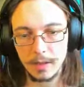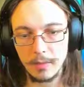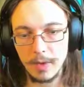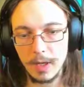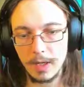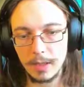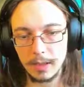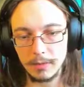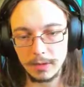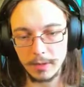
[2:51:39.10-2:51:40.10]
Well,
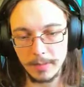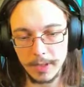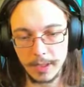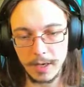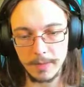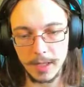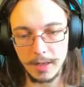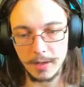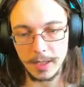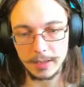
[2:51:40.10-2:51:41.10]
you told me to come
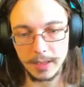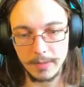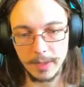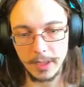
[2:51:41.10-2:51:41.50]
here last time I